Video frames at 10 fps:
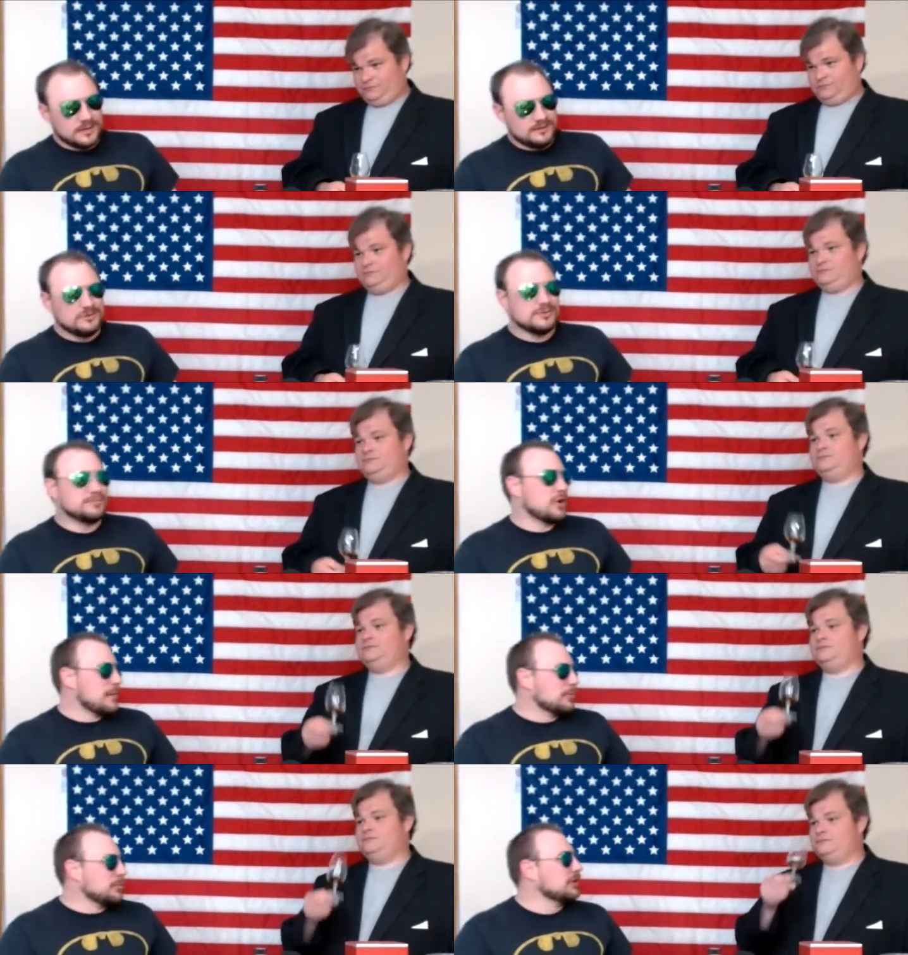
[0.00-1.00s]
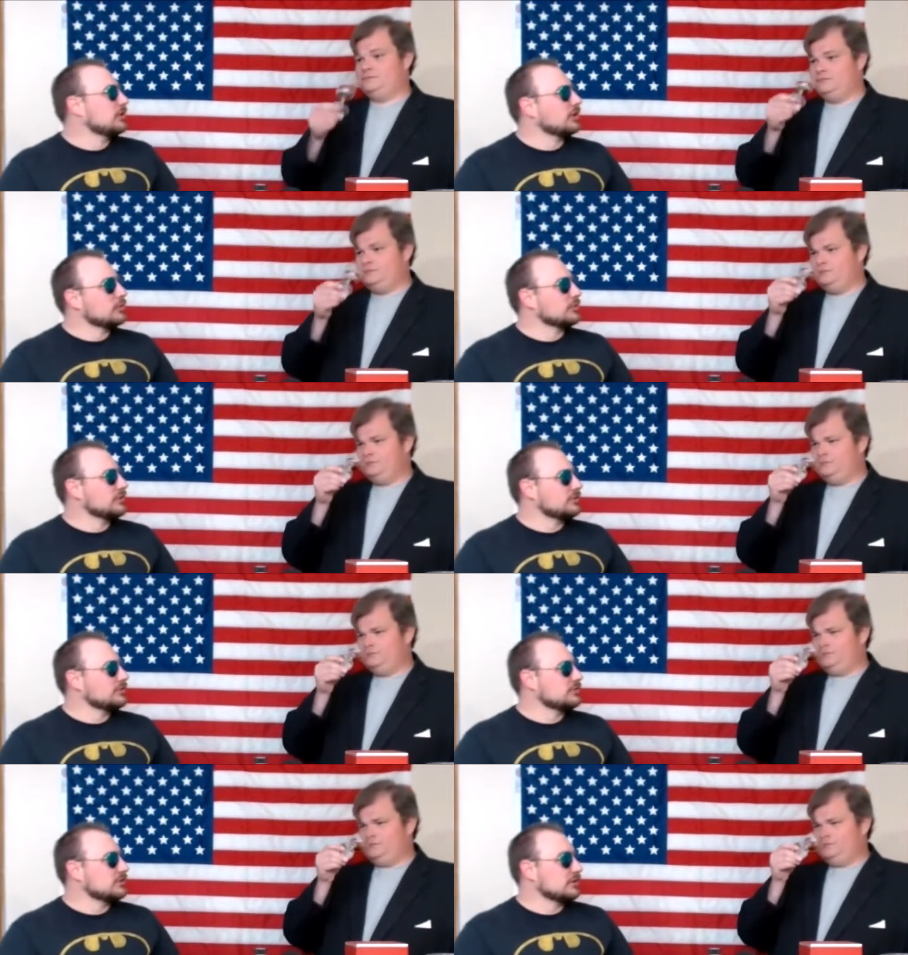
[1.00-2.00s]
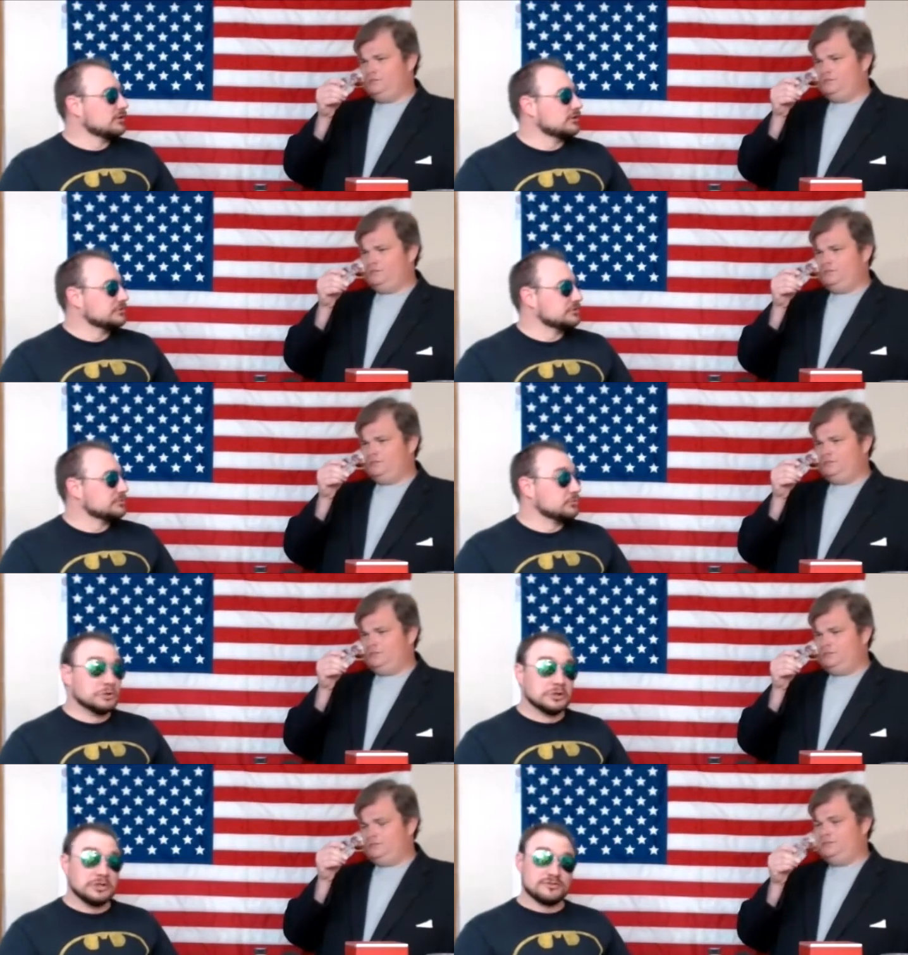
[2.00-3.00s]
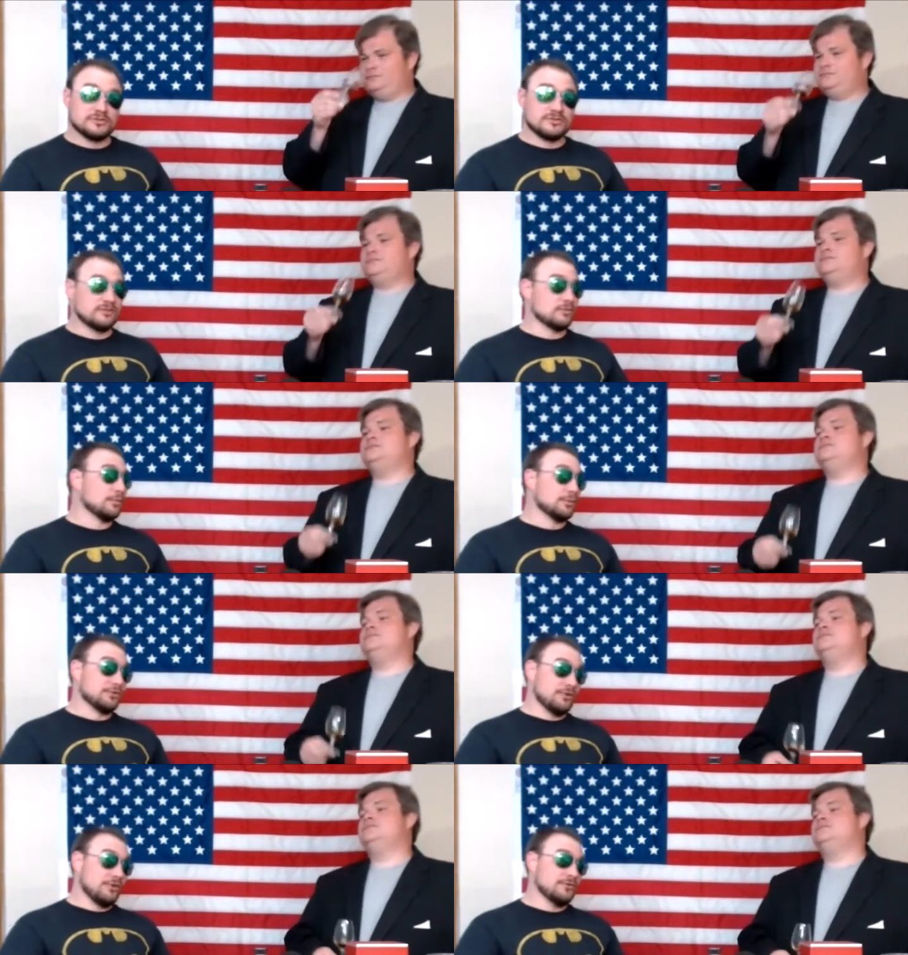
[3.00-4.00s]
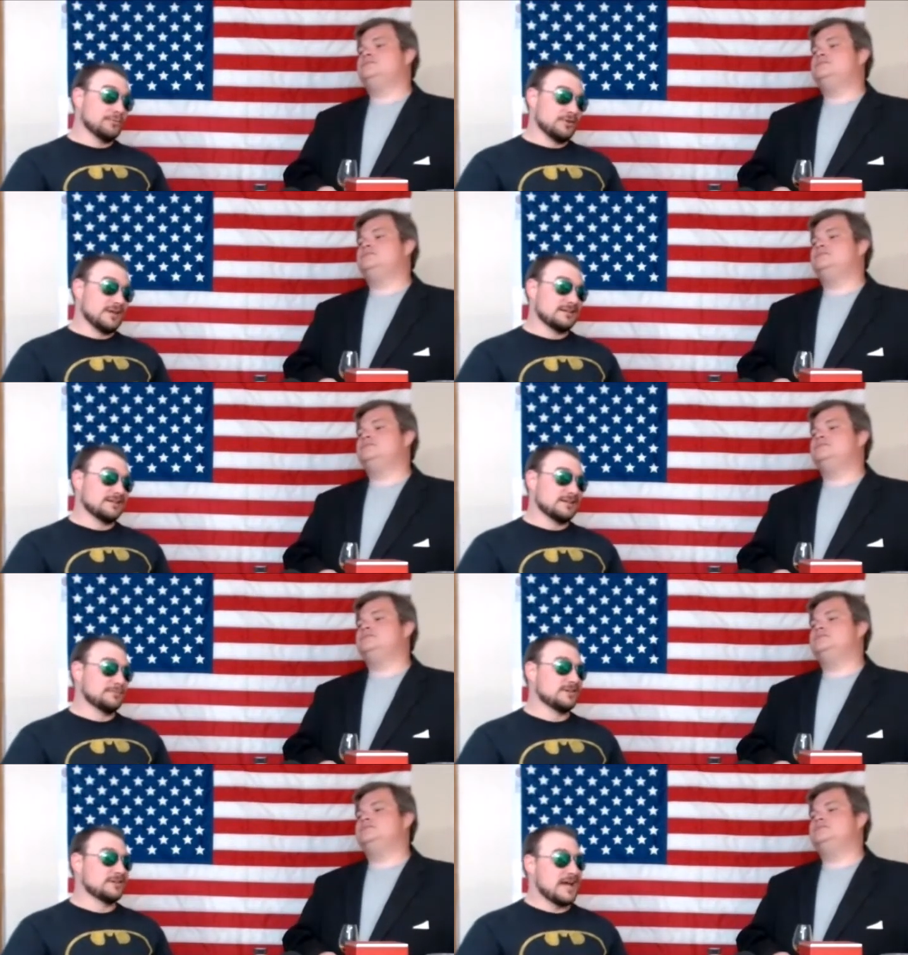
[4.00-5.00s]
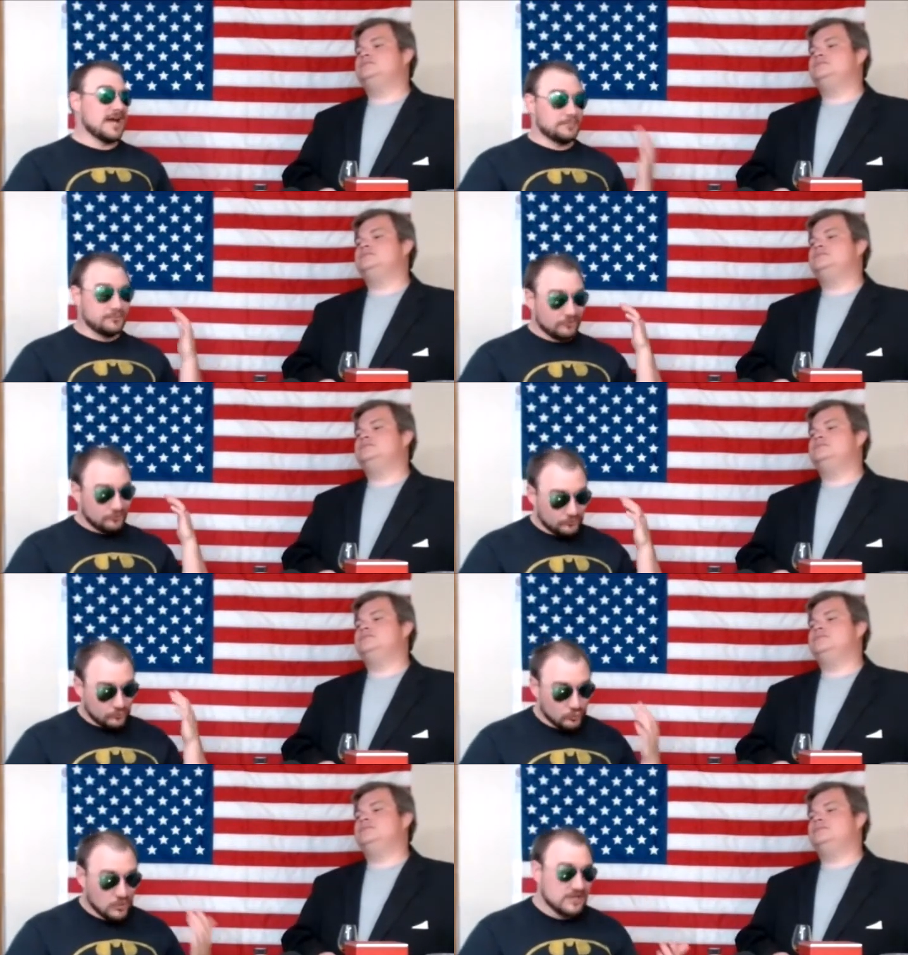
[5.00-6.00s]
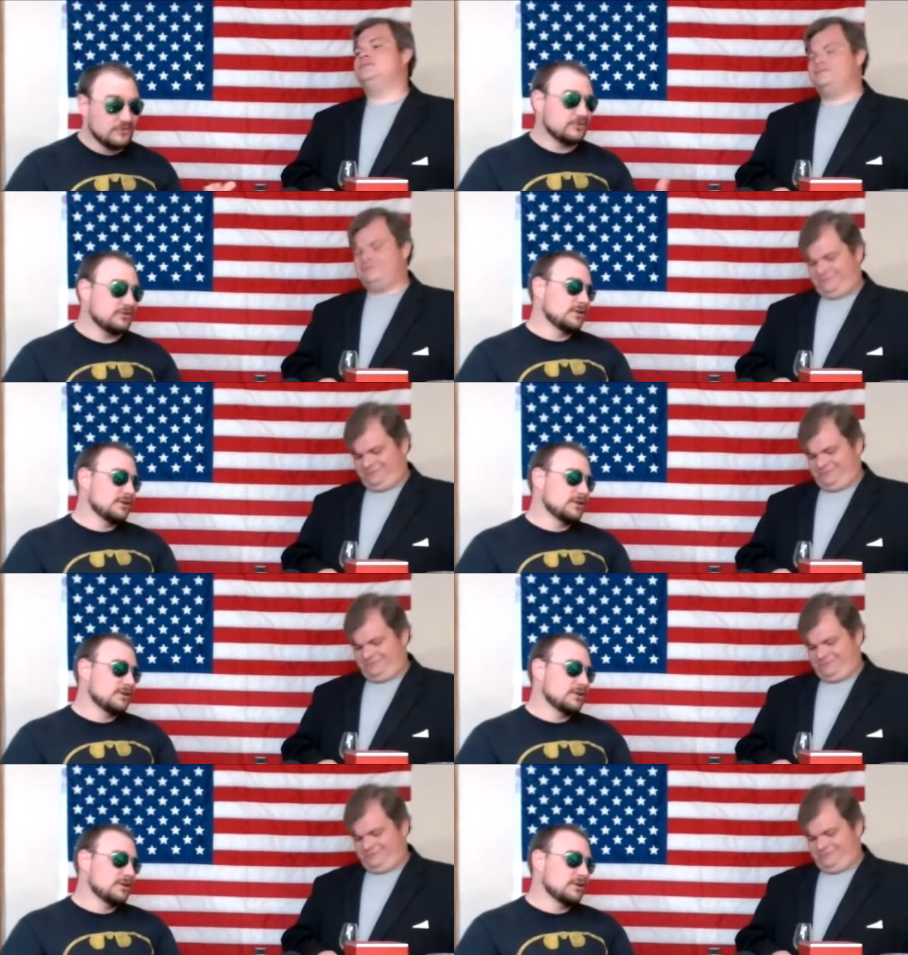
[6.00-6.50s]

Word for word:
Speaker 1: You could probably cook with this to some really successful results, but I think it'd be an absolute waste.